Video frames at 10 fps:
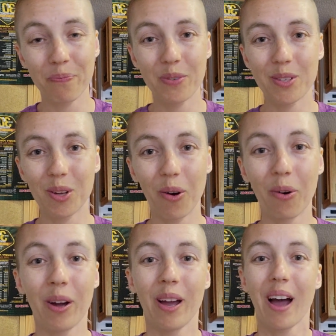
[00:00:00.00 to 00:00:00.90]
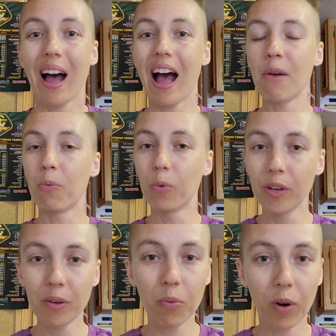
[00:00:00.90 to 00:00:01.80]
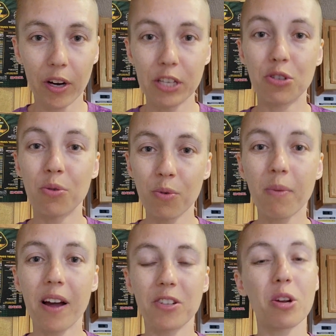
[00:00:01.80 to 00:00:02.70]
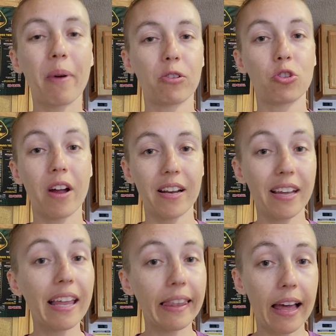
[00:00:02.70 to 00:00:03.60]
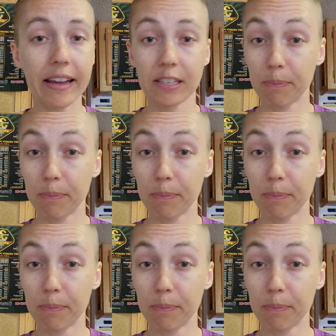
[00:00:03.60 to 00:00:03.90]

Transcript: So I wouldn't worry too much about trying to get likes,